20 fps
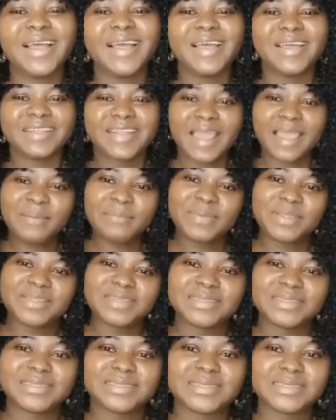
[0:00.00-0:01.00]
Now be
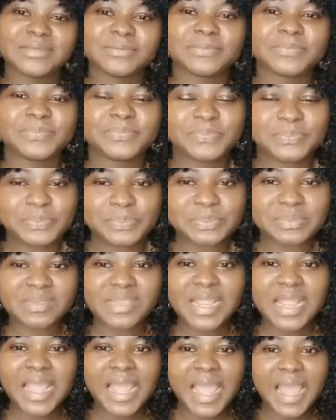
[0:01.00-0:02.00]
the team.
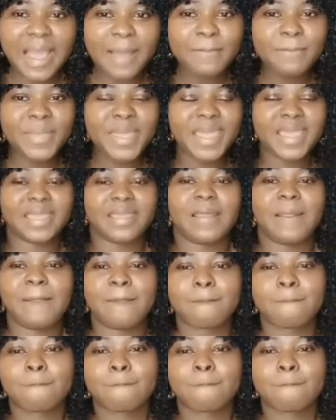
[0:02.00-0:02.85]
I beg.